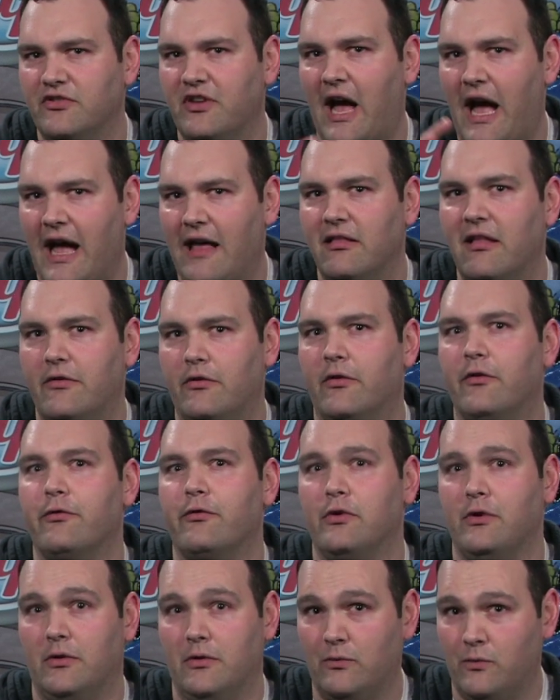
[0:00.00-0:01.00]
high-level
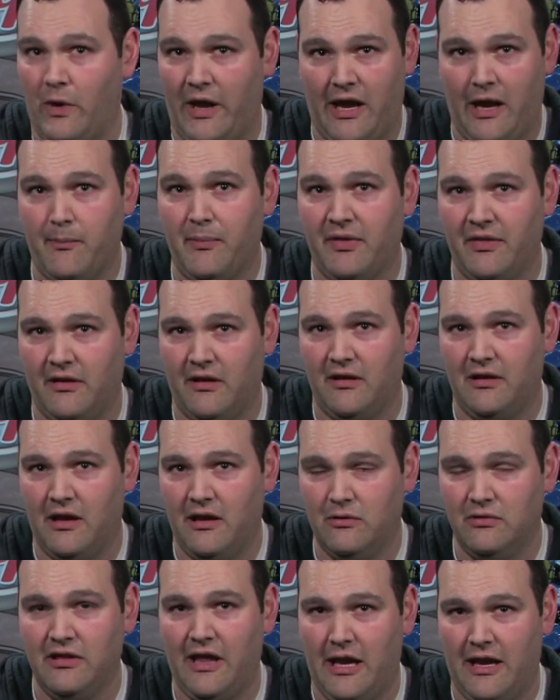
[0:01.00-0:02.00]
fruit way up in the
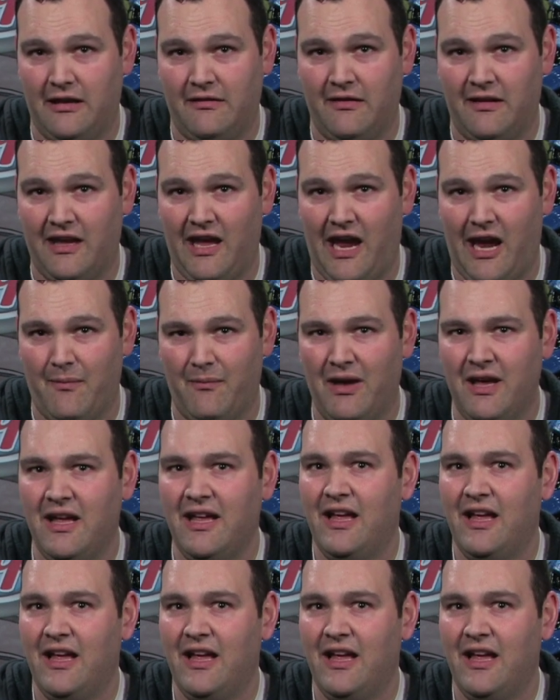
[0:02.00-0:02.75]
late in the game.